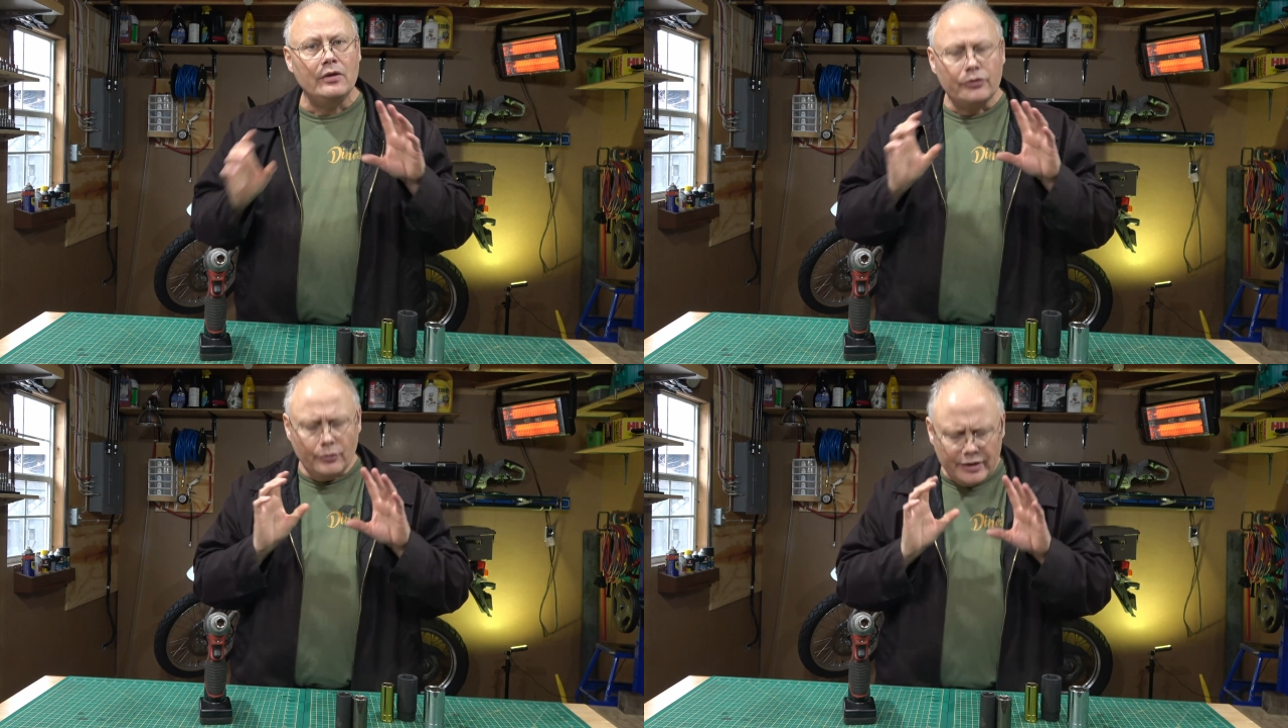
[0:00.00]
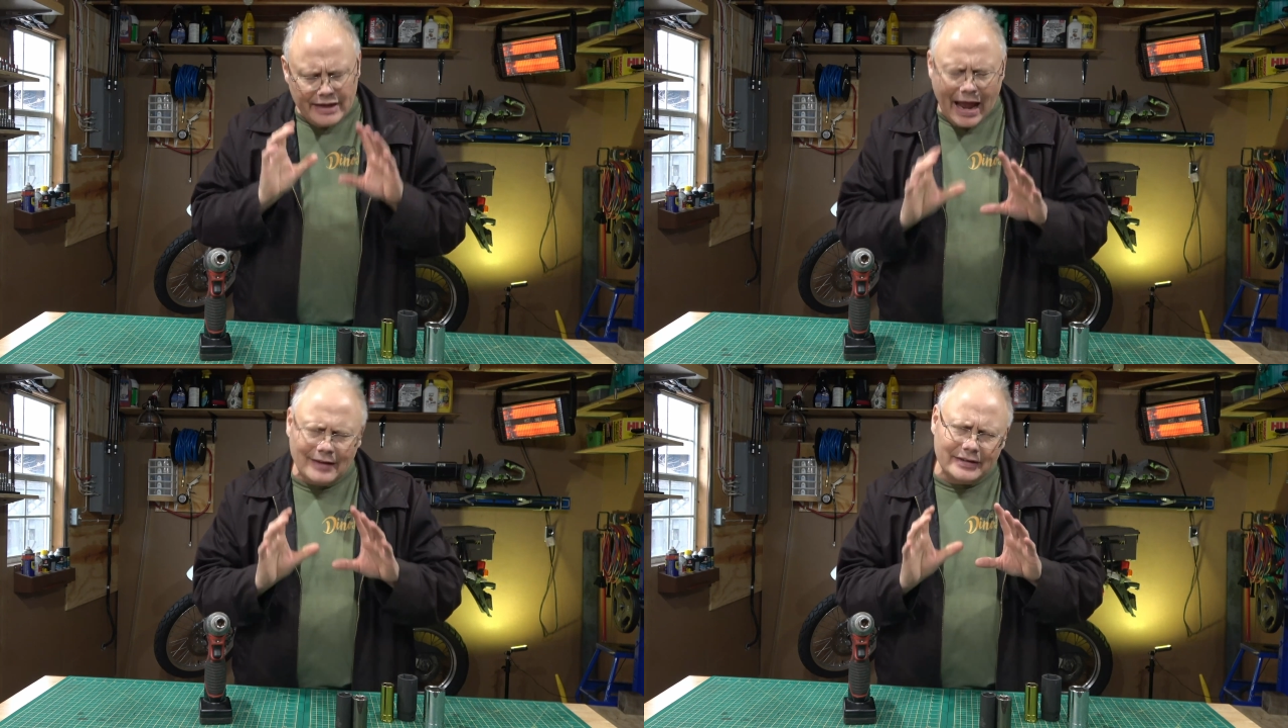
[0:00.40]
The
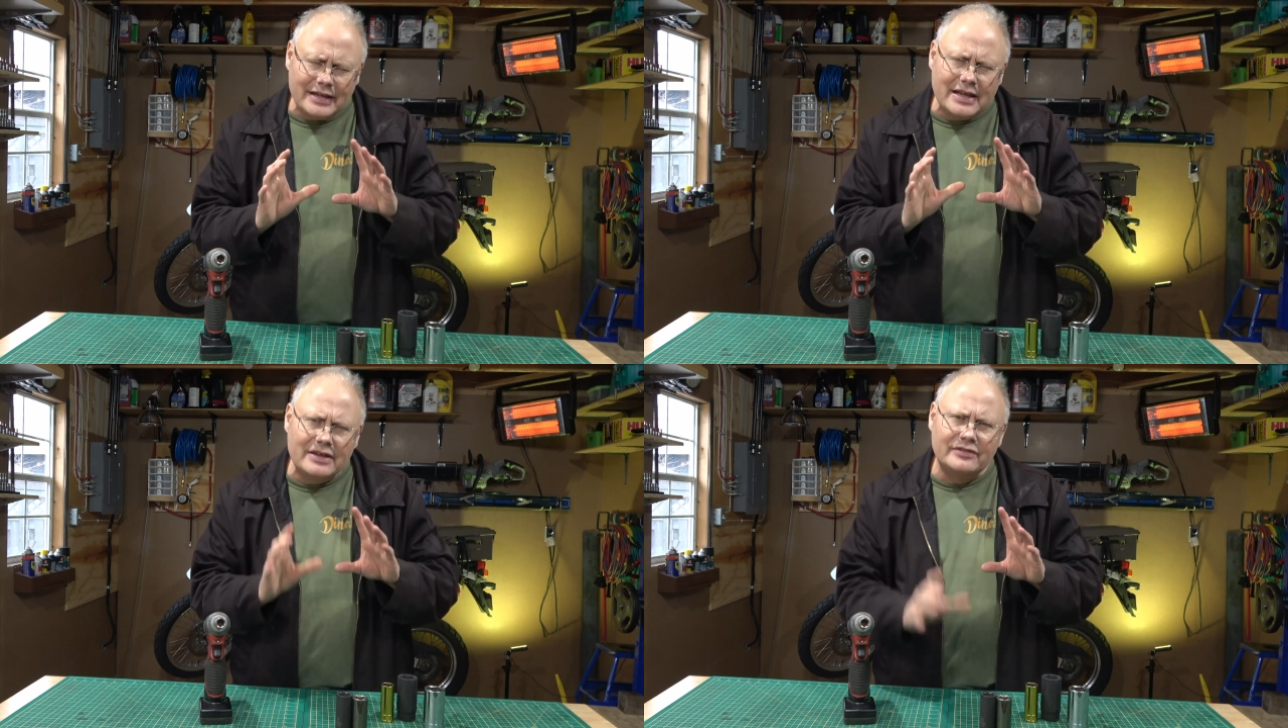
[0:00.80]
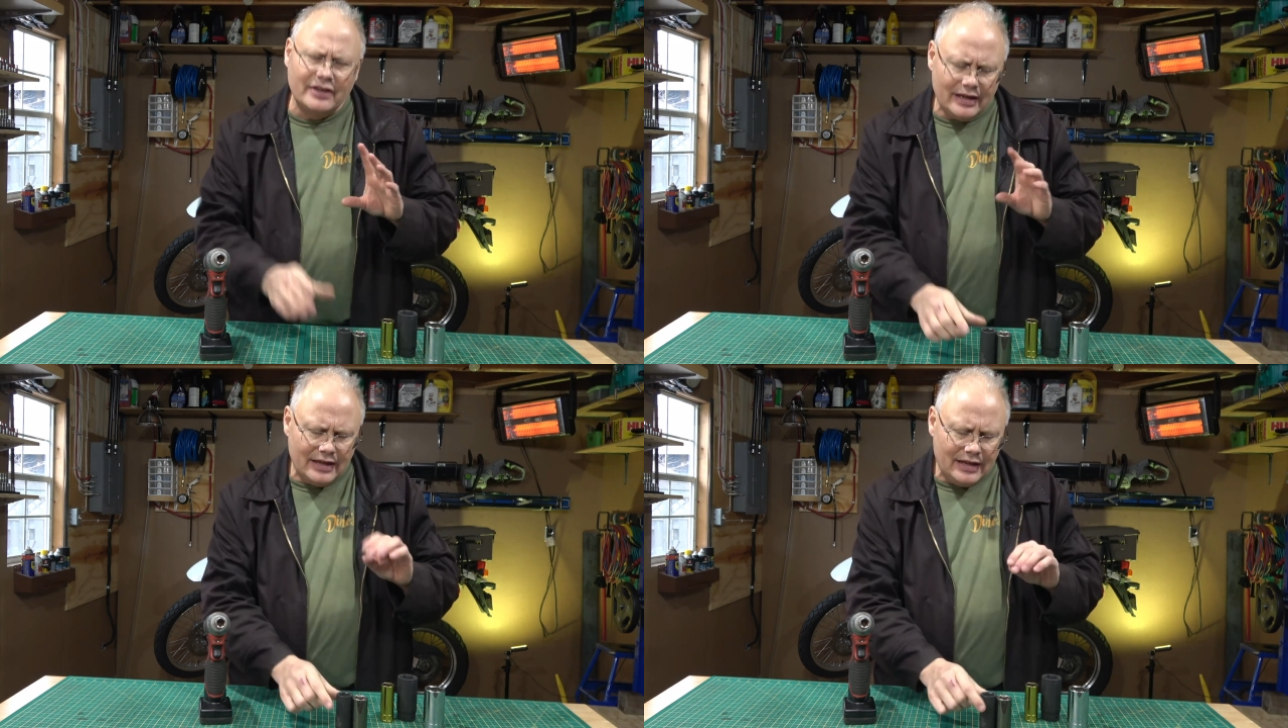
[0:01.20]
reality
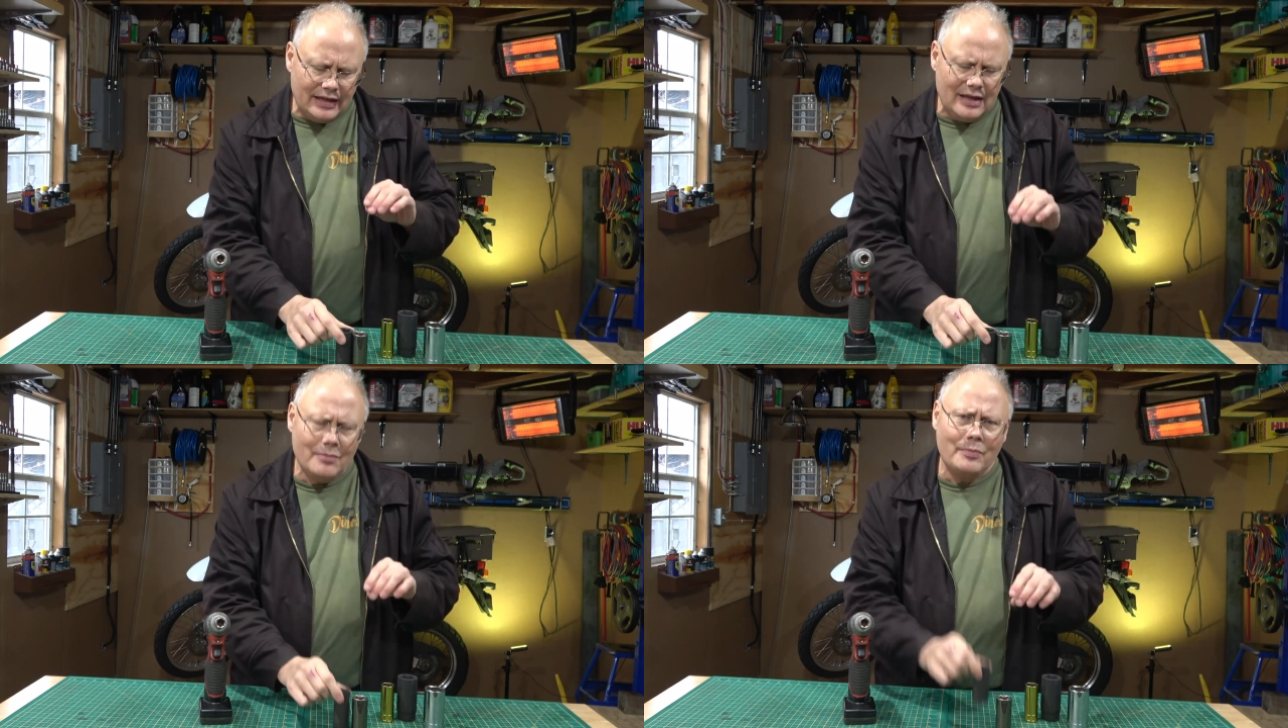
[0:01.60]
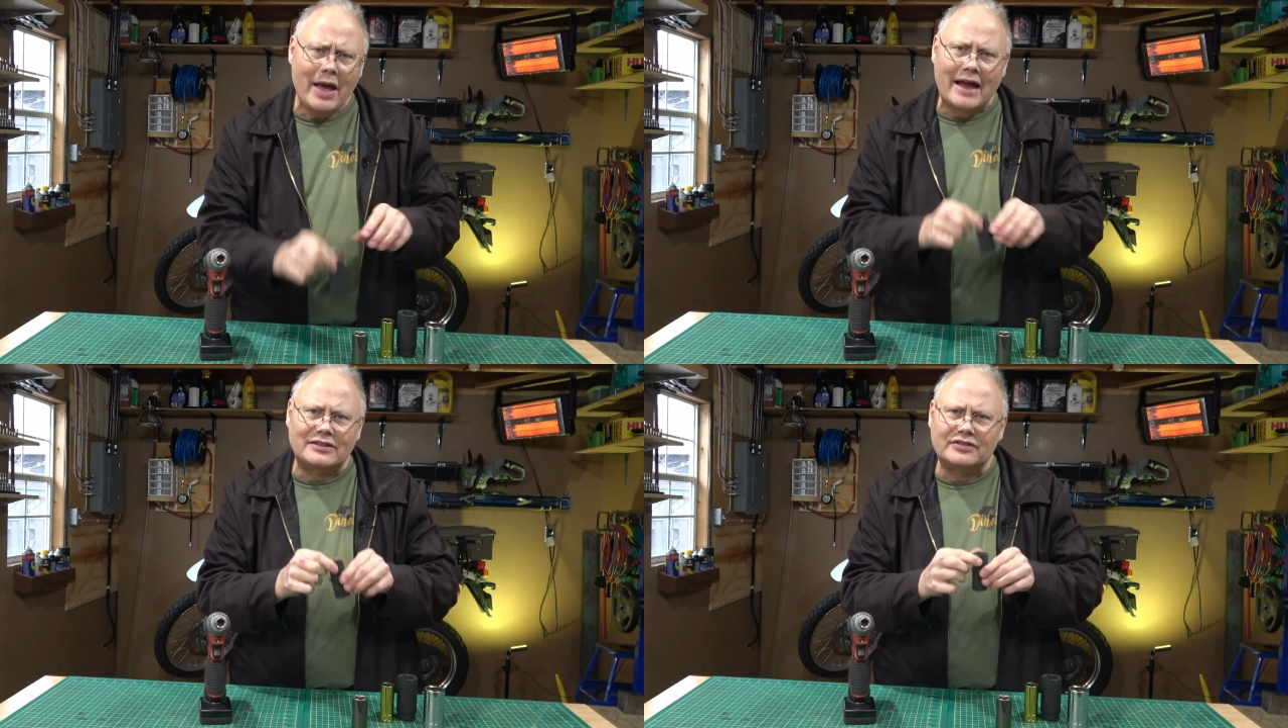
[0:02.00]
is,
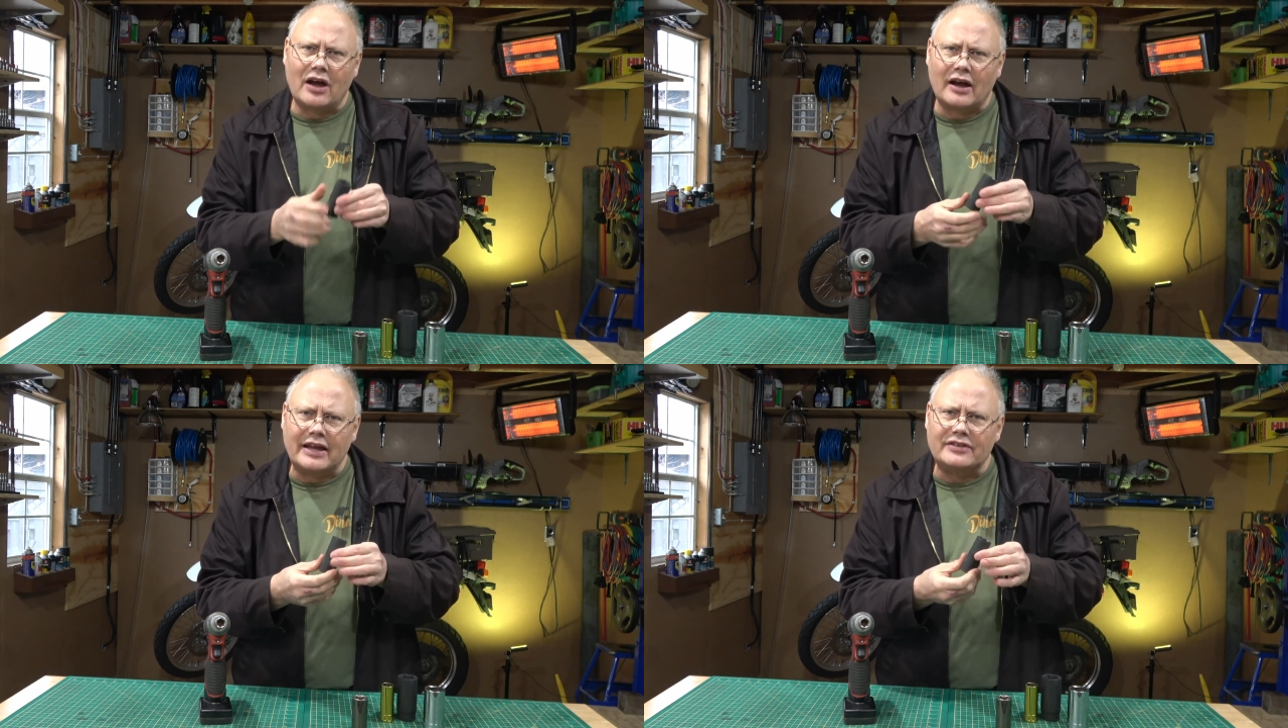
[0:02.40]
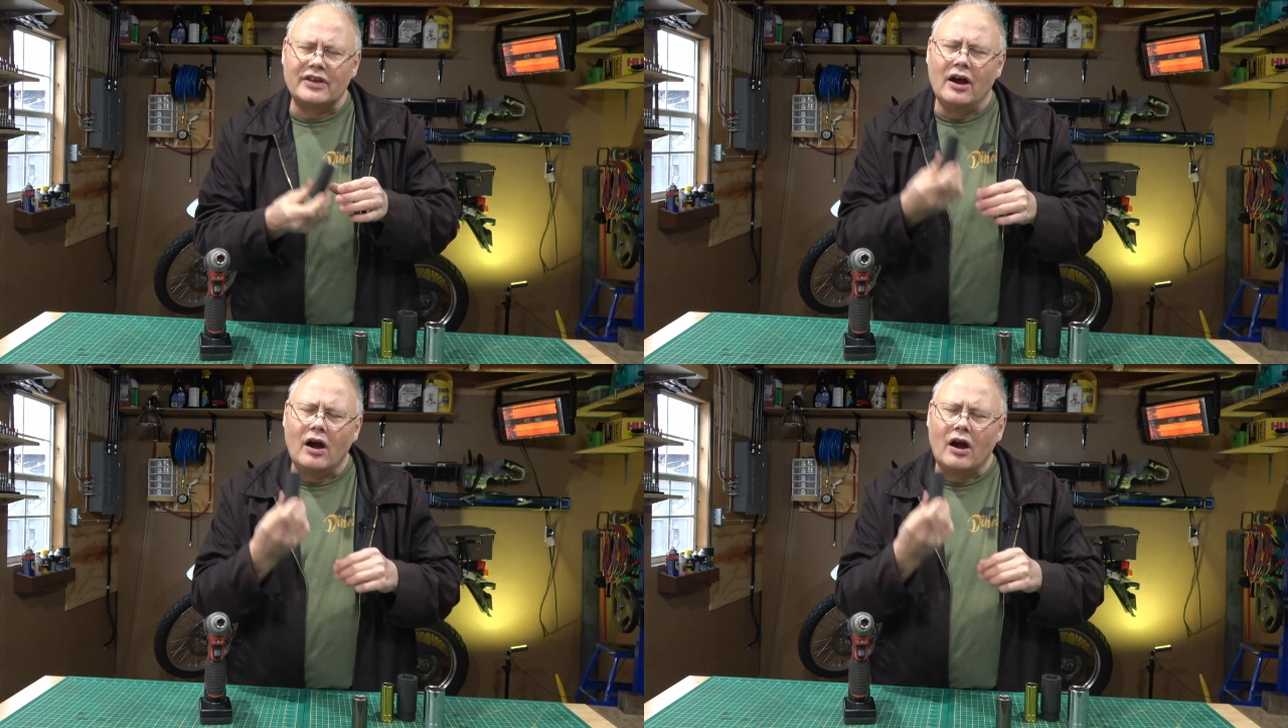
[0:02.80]
impact sockets